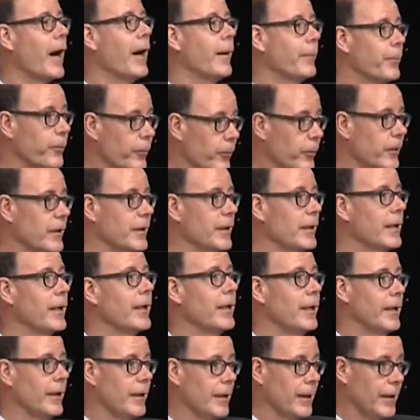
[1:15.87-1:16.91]
operating
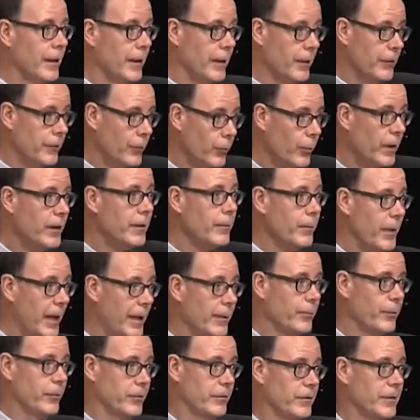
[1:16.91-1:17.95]
the way the
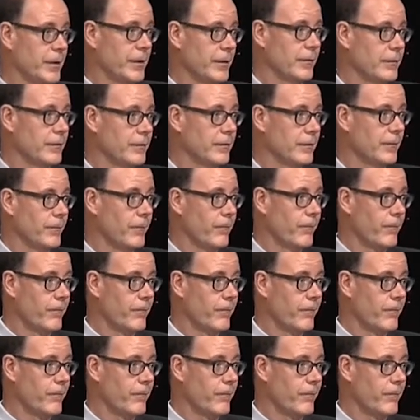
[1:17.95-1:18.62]
Bible says,